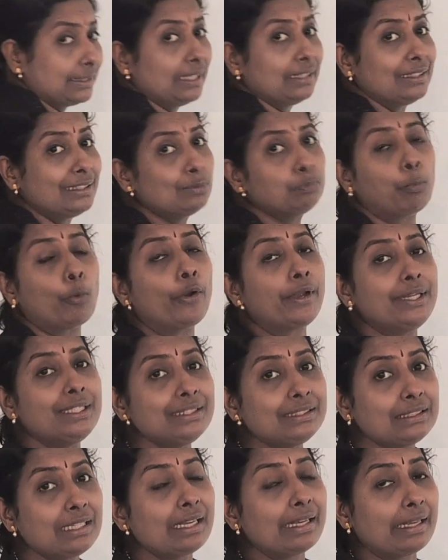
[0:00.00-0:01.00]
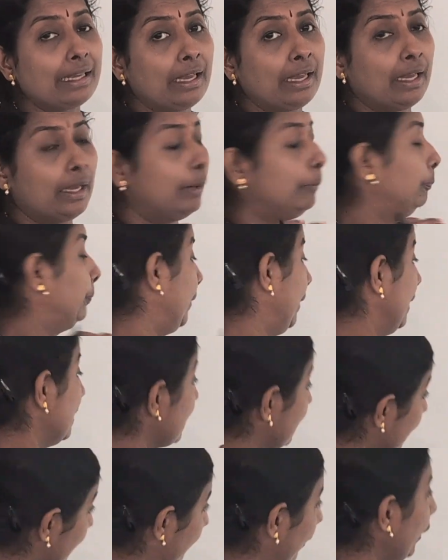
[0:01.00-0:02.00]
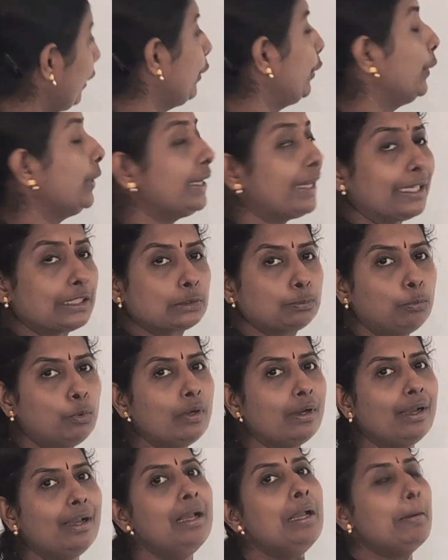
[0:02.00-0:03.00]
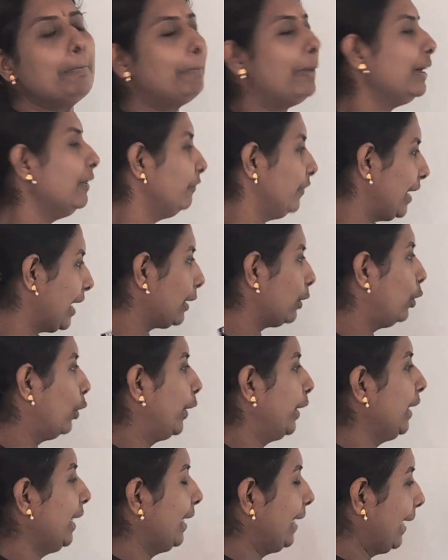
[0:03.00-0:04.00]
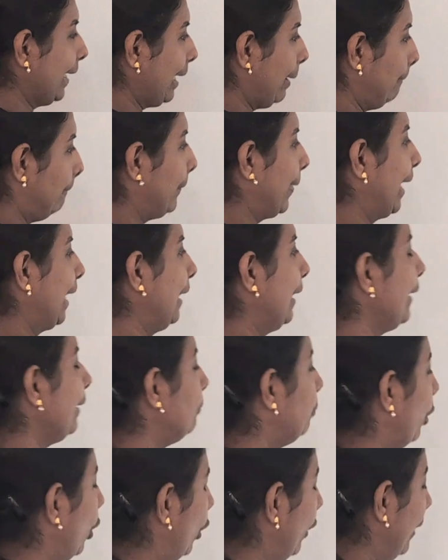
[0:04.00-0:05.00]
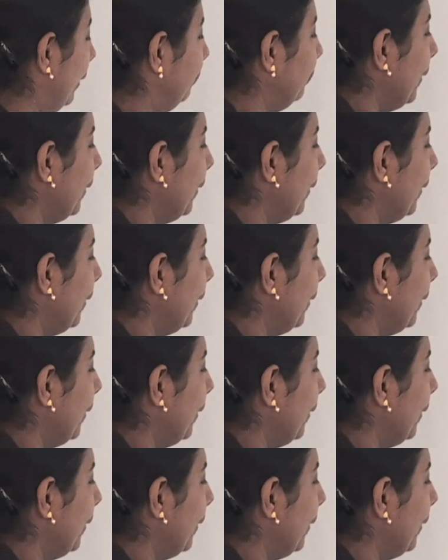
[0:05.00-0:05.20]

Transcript: this points is given in your textbook, but we are going in a compiling mode.